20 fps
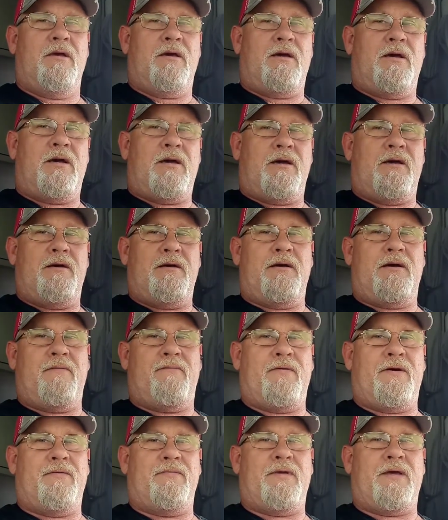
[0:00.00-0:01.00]
I
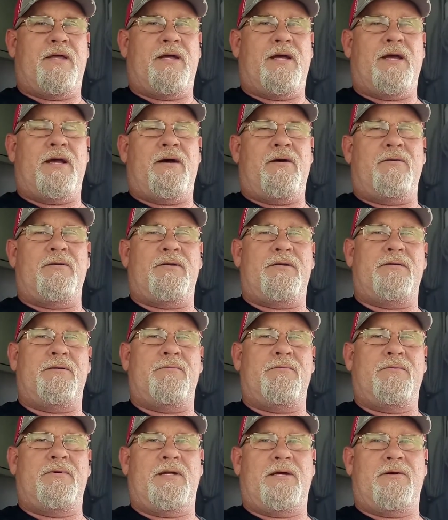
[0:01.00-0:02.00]
found that out
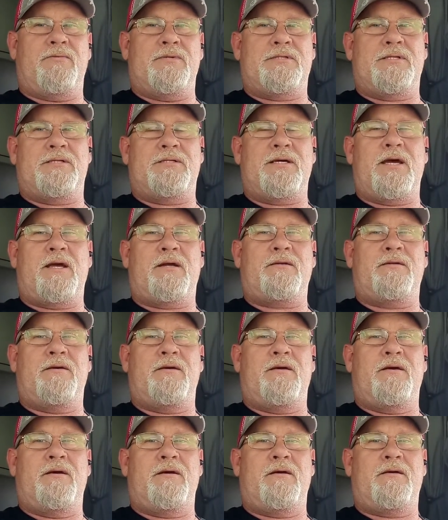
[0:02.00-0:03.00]
when I was attacked
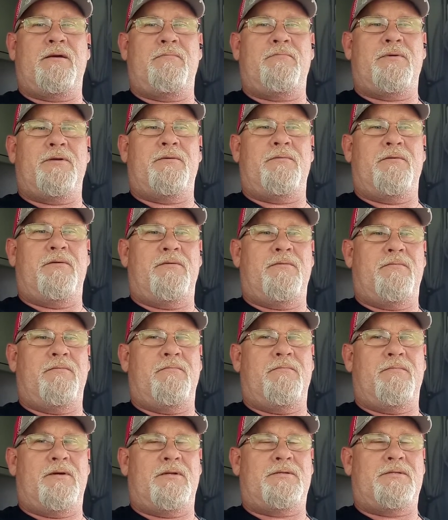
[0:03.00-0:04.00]
a couple of
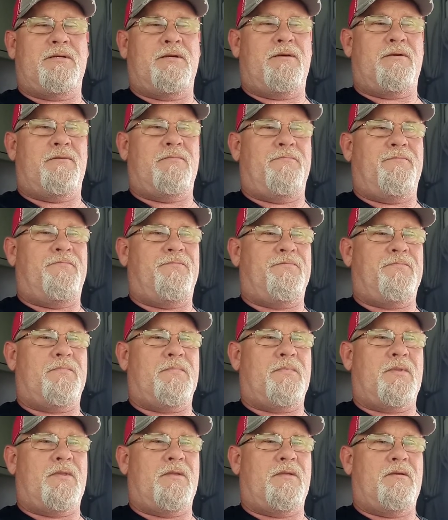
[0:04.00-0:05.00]
months ago.
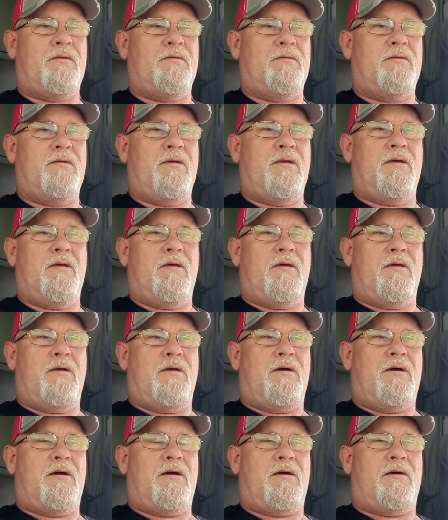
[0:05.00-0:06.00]

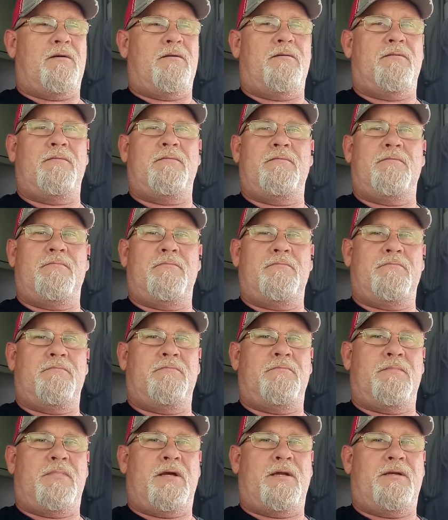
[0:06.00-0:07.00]

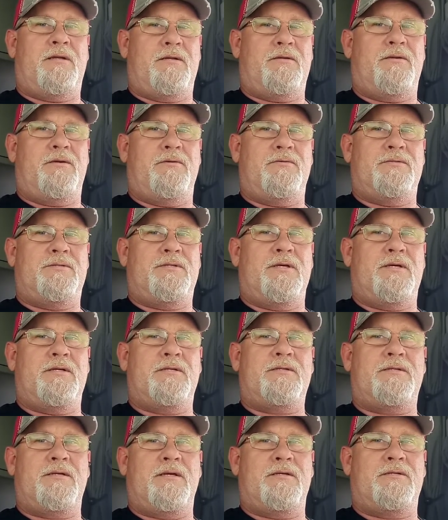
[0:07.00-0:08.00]
I did use
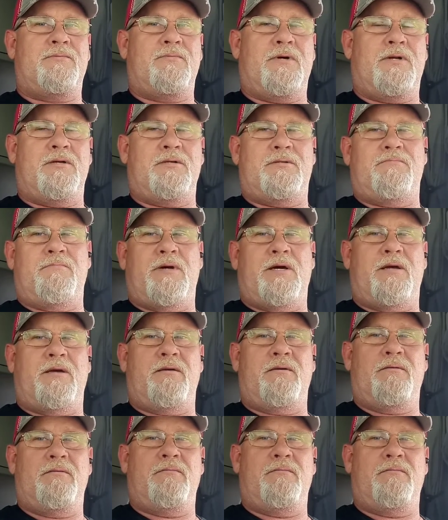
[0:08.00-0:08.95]
this as well as my